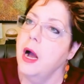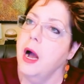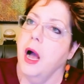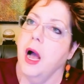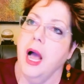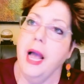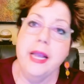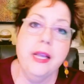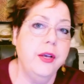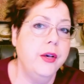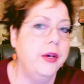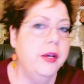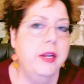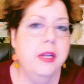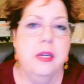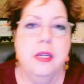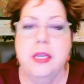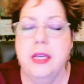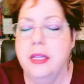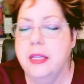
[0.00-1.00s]
I
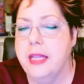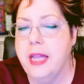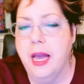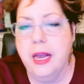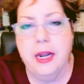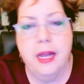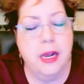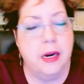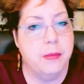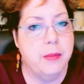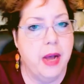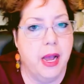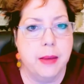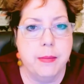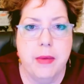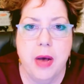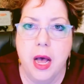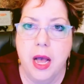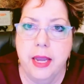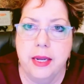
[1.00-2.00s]
couldn't get that out of my
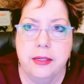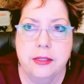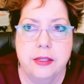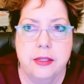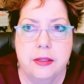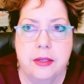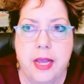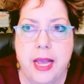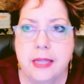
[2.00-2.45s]
mind.